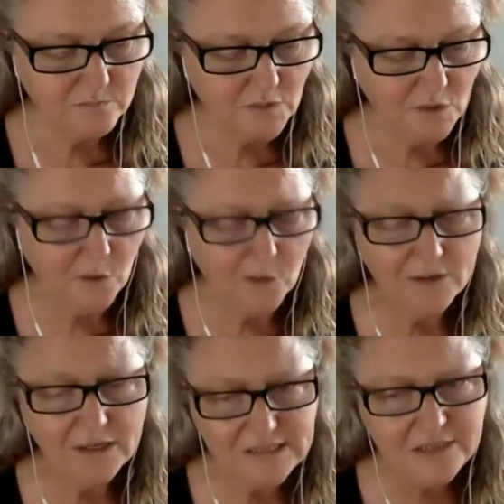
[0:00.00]

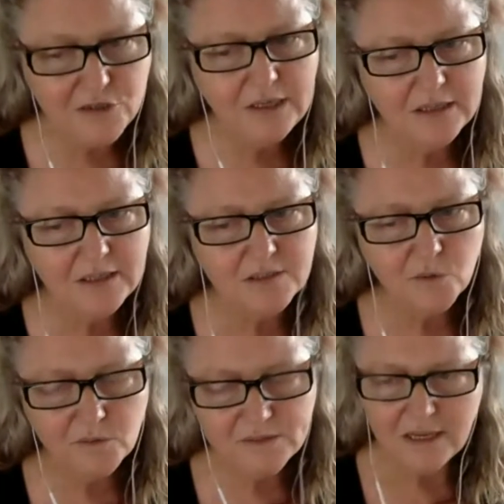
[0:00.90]
online teaching in this
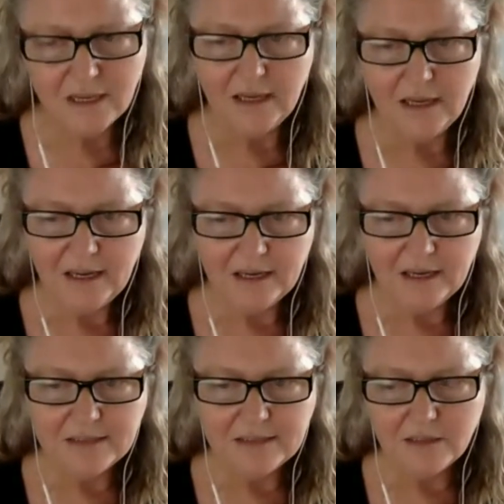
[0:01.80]
course,
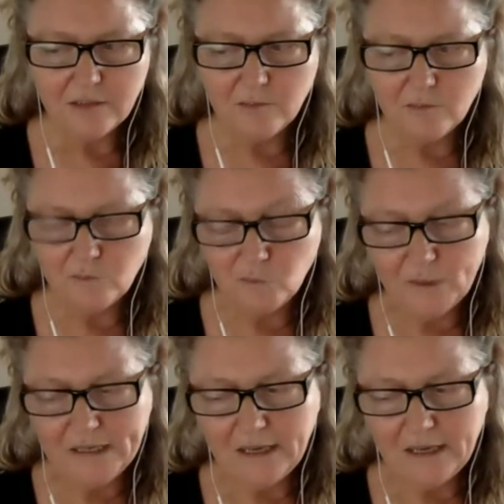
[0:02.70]
and we've